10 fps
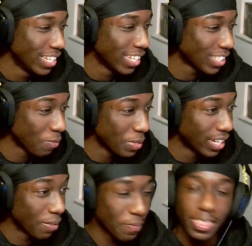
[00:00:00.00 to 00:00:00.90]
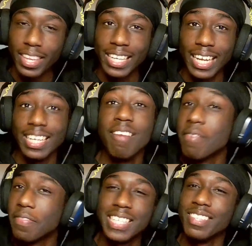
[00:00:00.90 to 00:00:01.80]
W clip. Nah, I'm even,
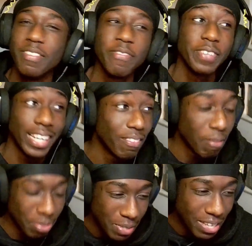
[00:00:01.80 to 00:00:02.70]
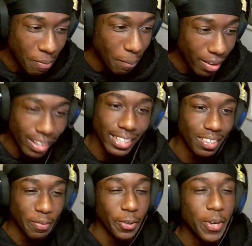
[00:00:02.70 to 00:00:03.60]
this not even for the clip. I'm speaking from my heart now,
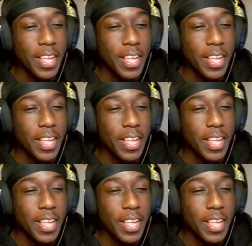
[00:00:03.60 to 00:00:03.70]
bro.